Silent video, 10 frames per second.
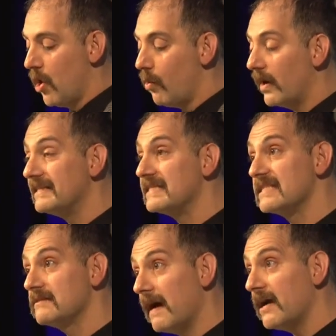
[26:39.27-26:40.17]
What
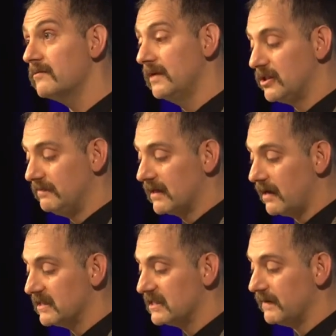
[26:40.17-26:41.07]
inspired me to
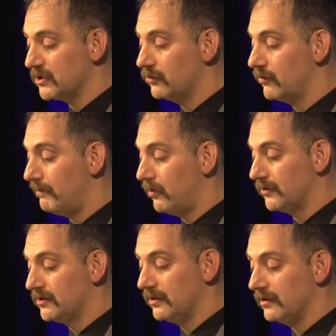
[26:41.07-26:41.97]
become a special
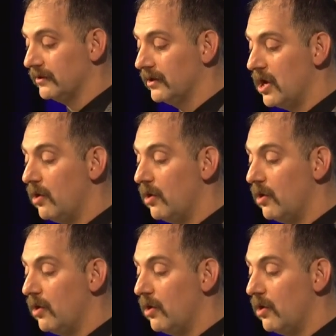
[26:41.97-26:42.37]
rapporteur